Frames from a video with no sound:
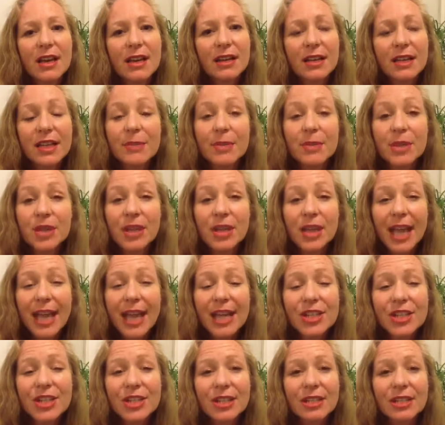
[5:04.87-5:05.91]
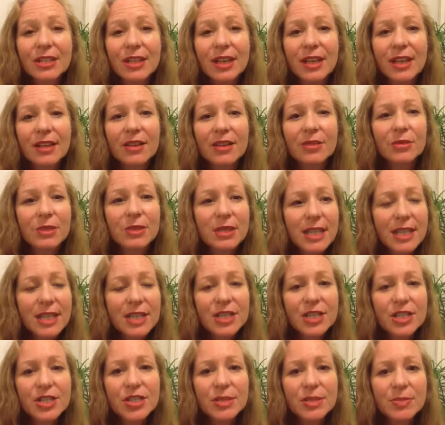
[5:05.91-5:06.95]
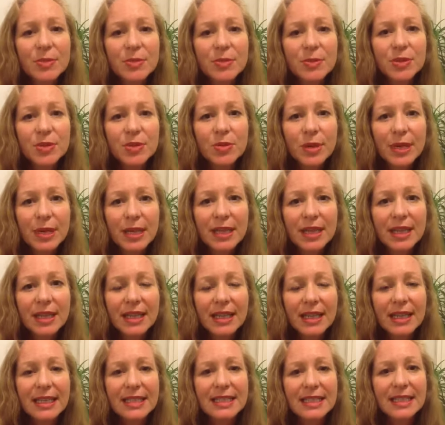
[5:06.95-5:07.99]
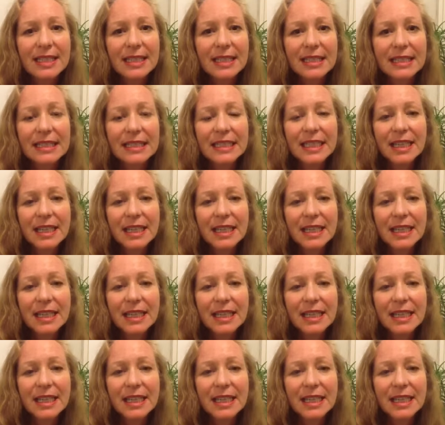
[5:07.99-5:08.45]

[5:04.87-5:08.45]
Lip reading: communication and the relationships between things. And